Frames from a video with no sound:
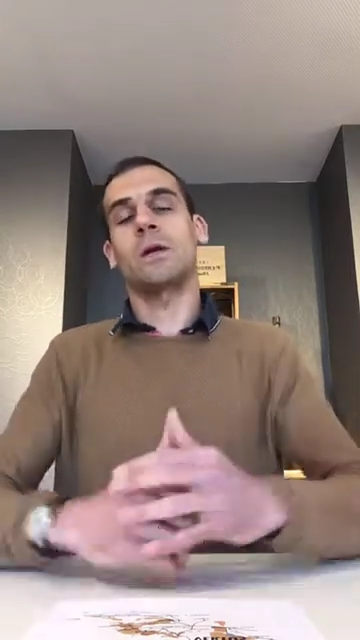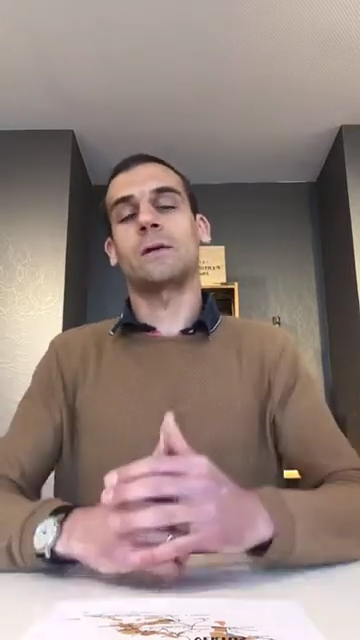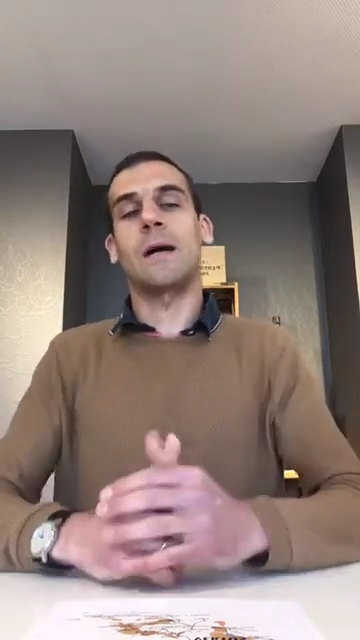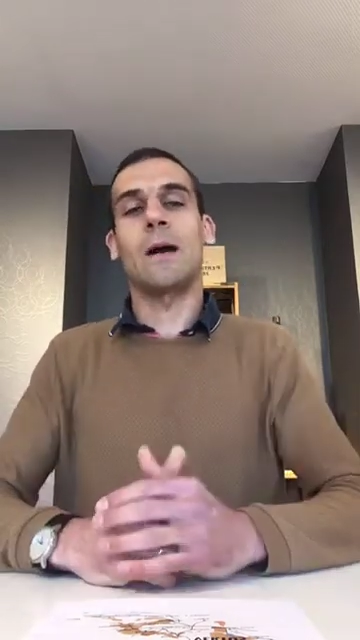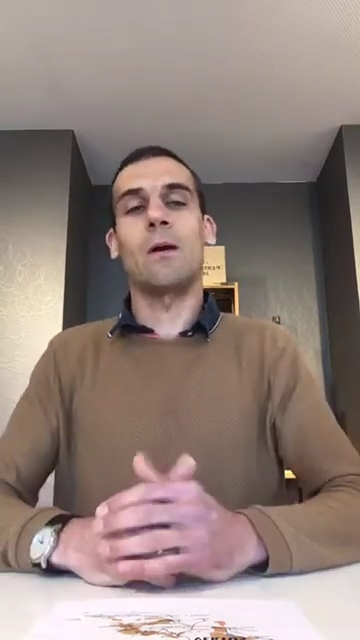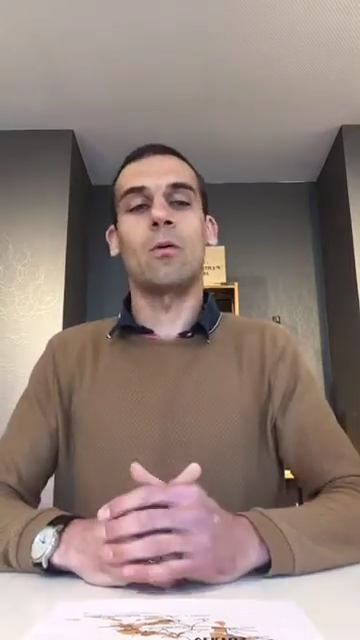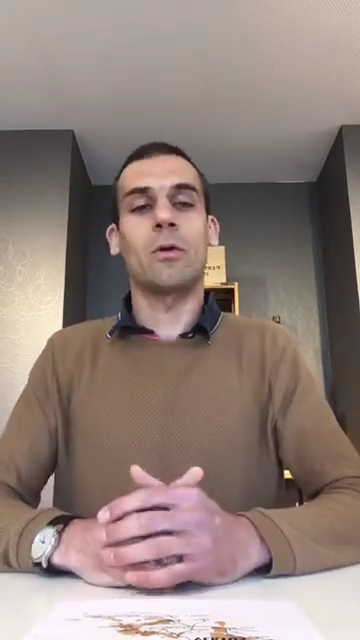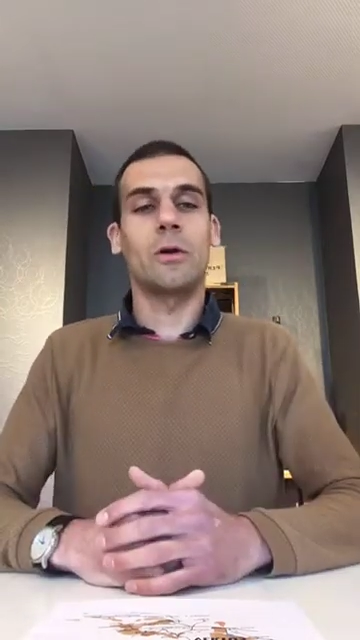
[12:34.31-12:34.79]

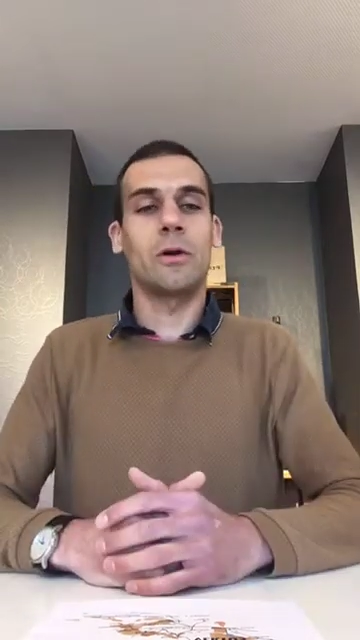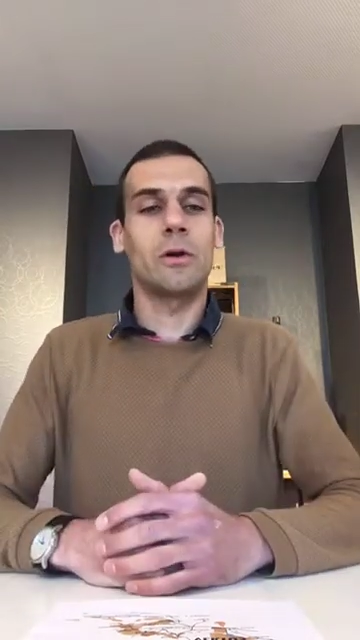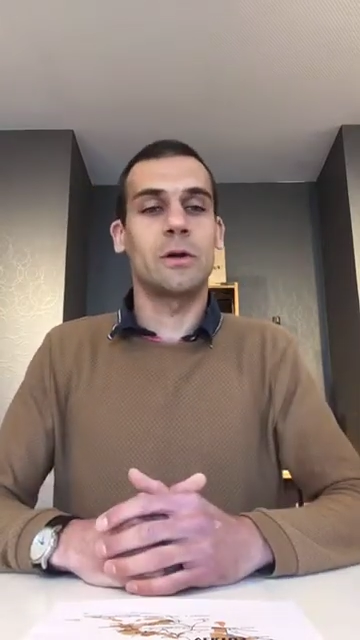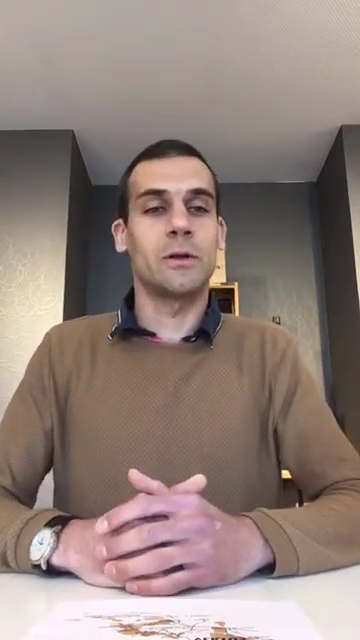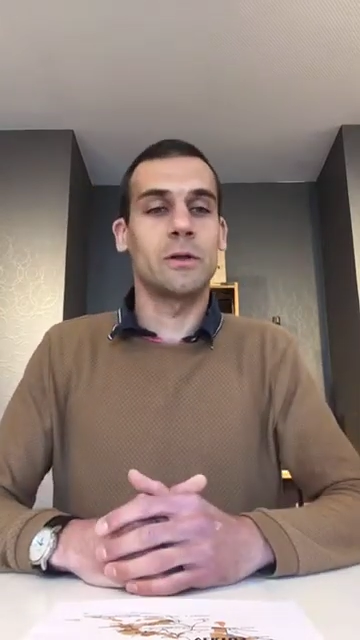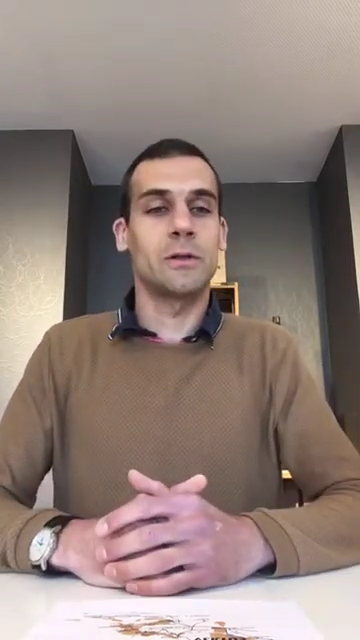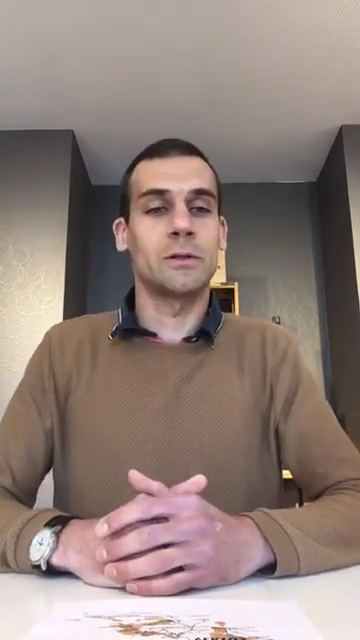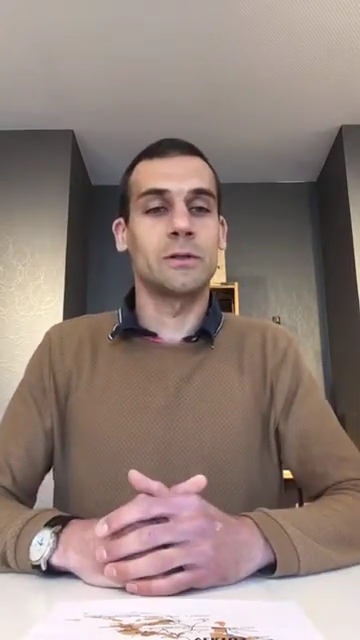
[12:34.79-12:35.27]

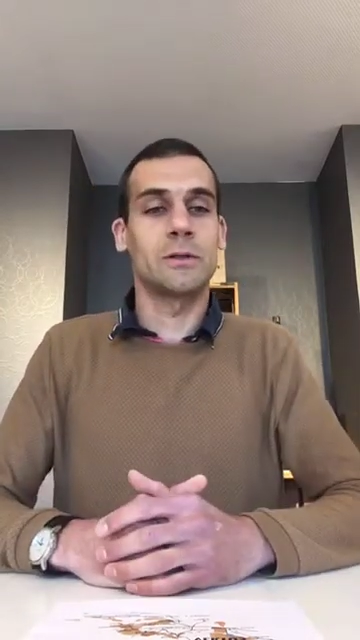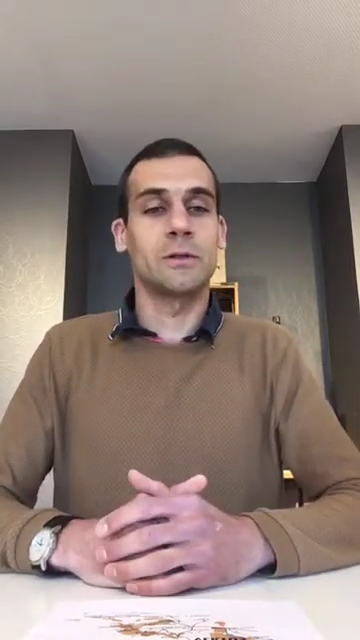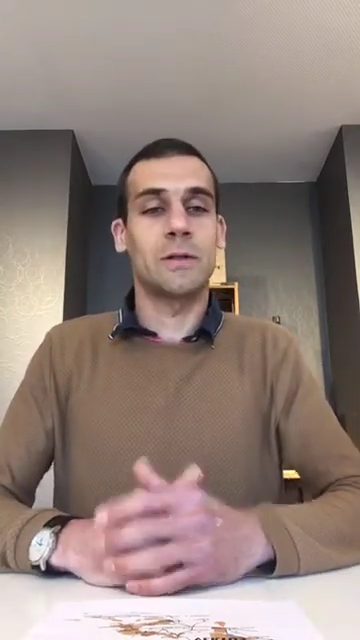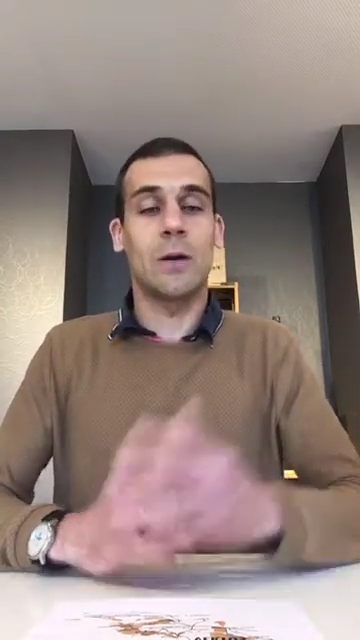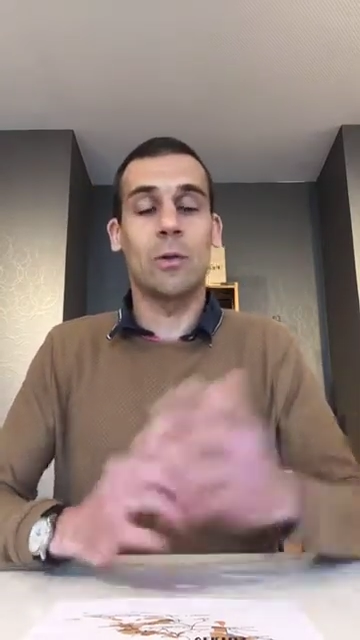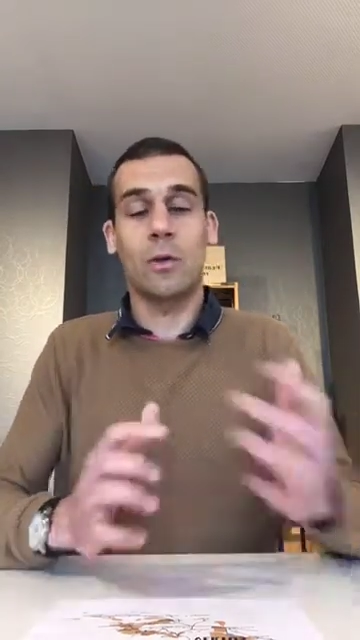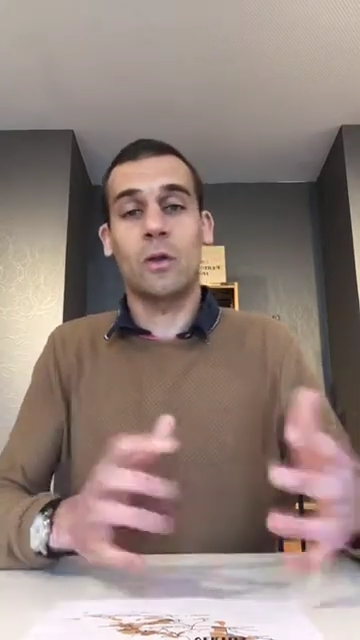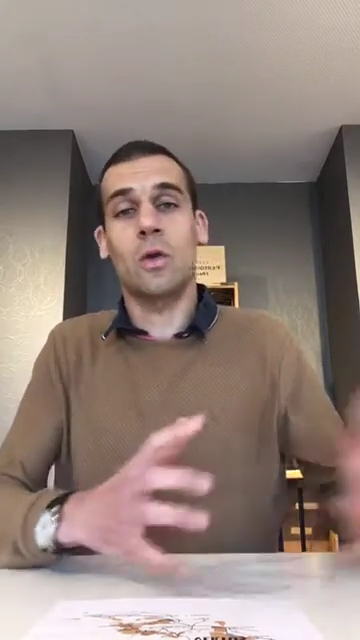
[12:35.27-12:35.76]

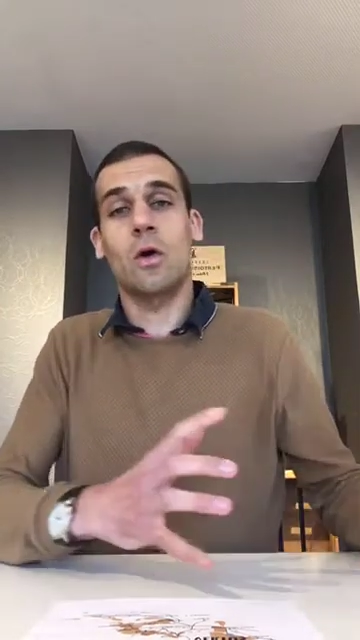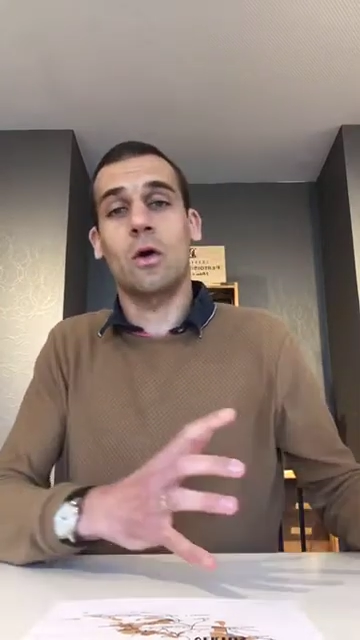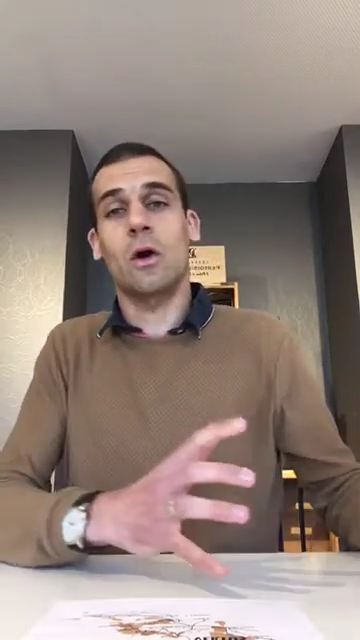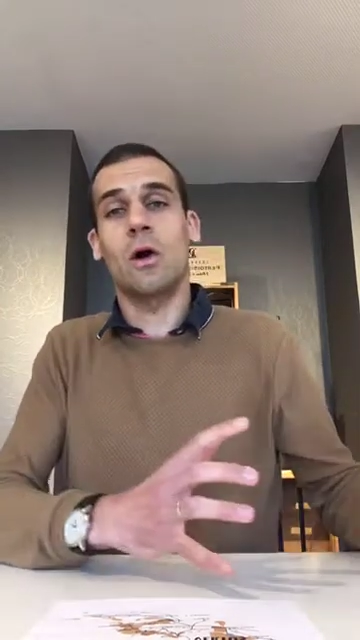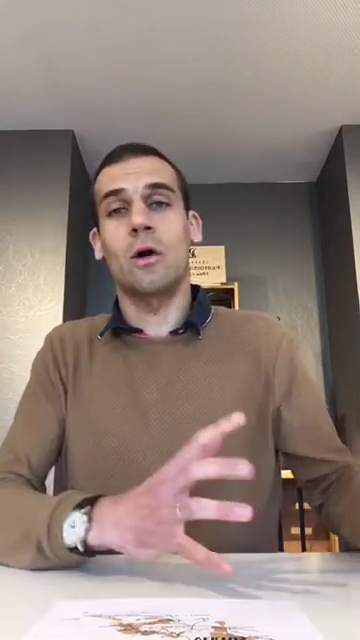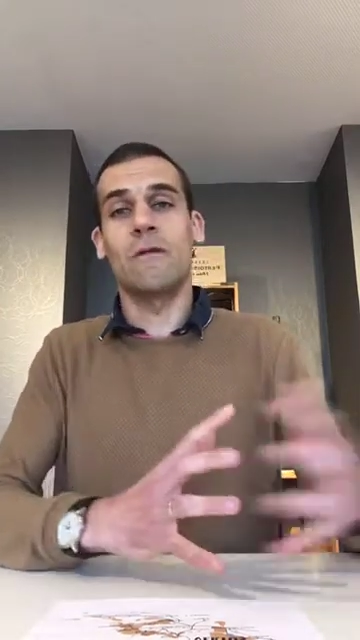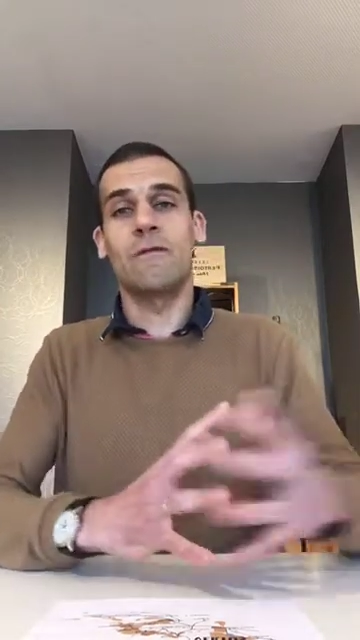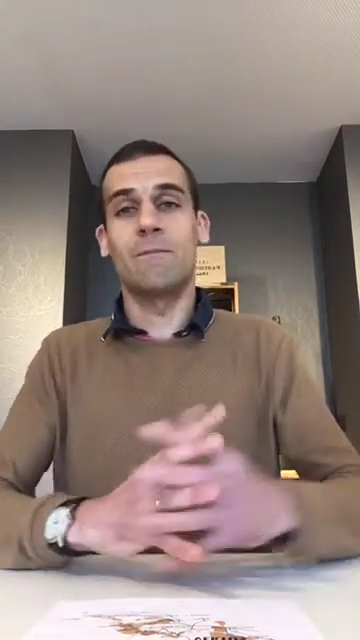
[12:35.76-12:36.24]

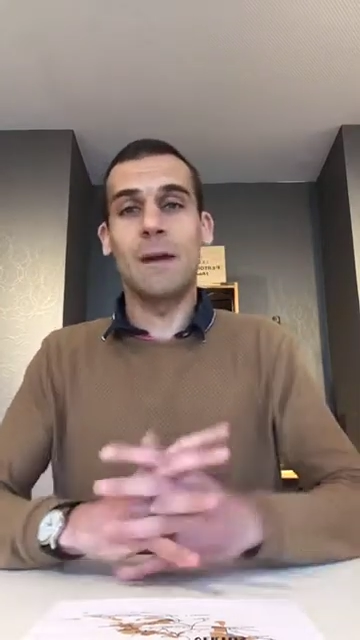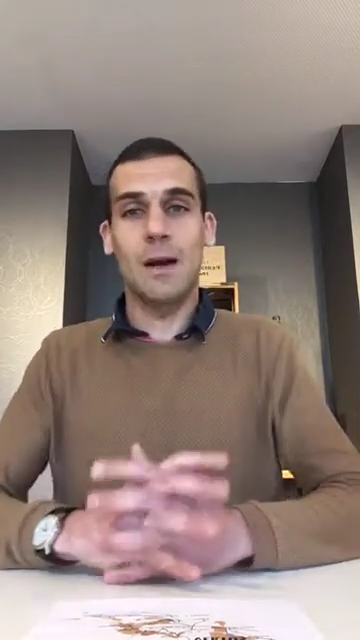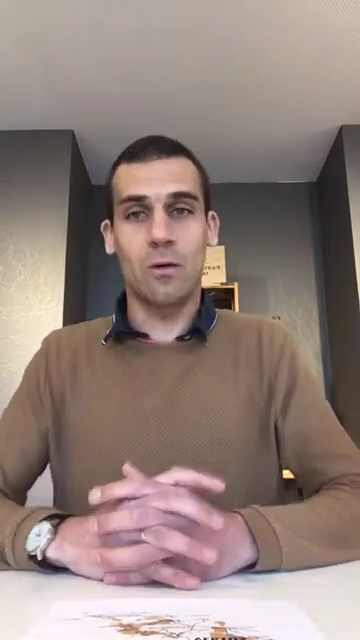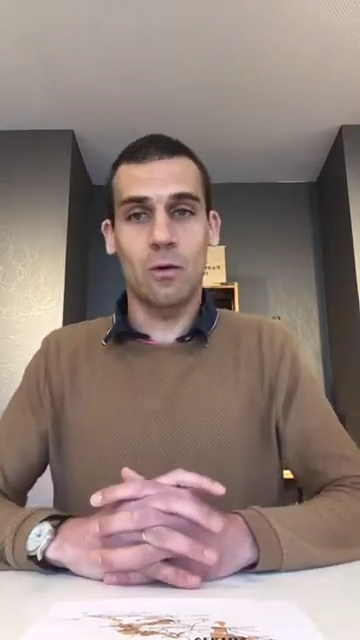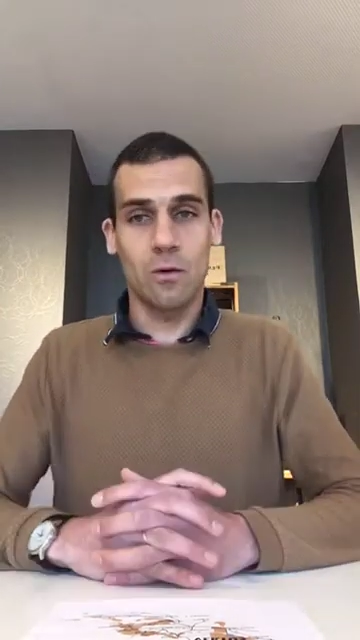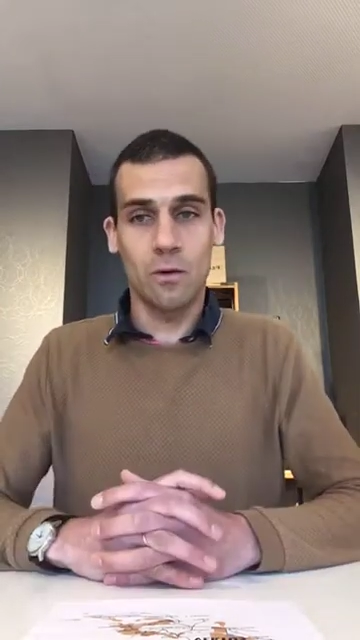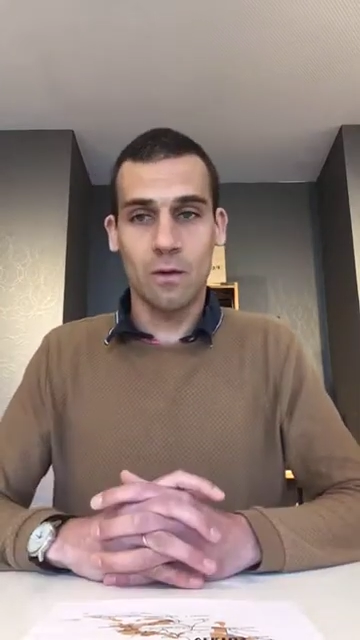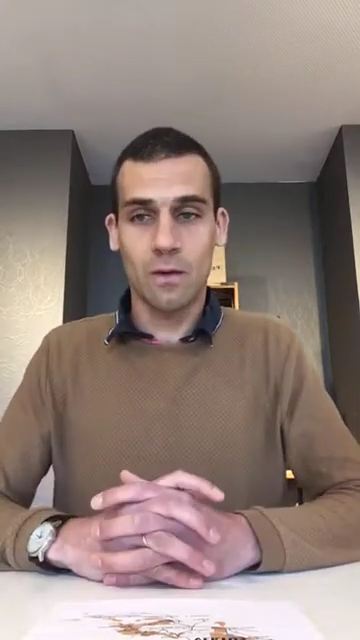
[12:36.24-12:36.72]
of
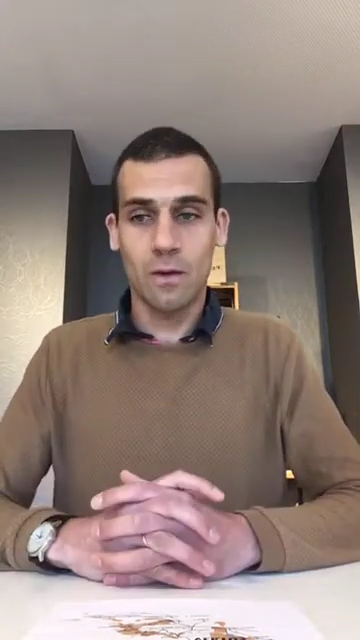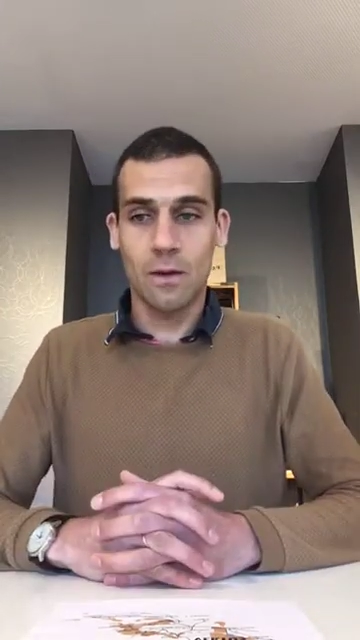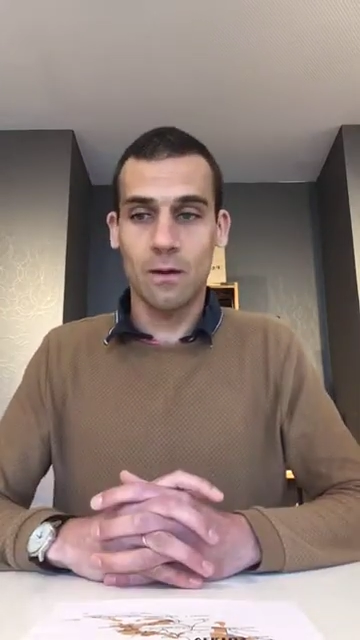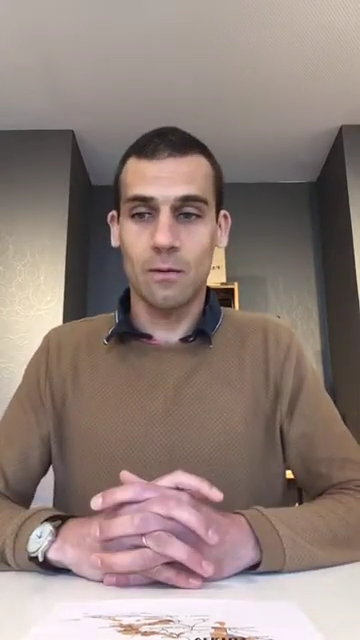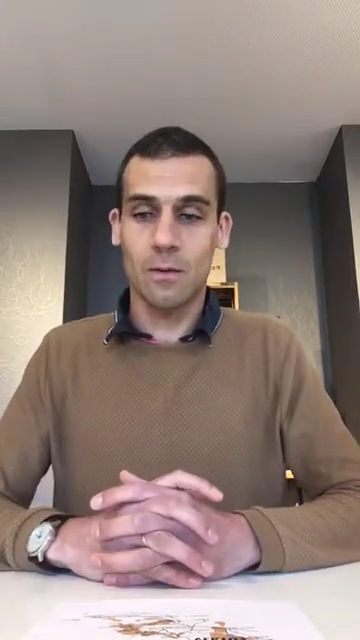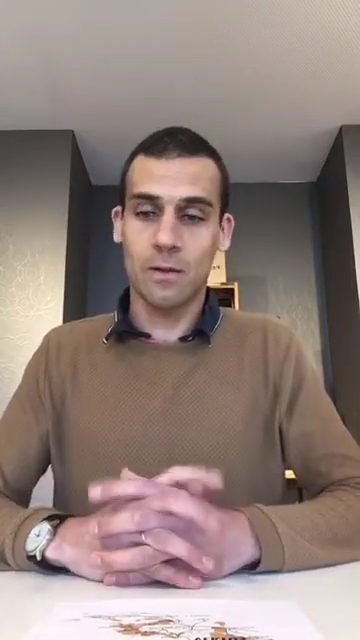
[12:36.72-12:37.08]
barrels,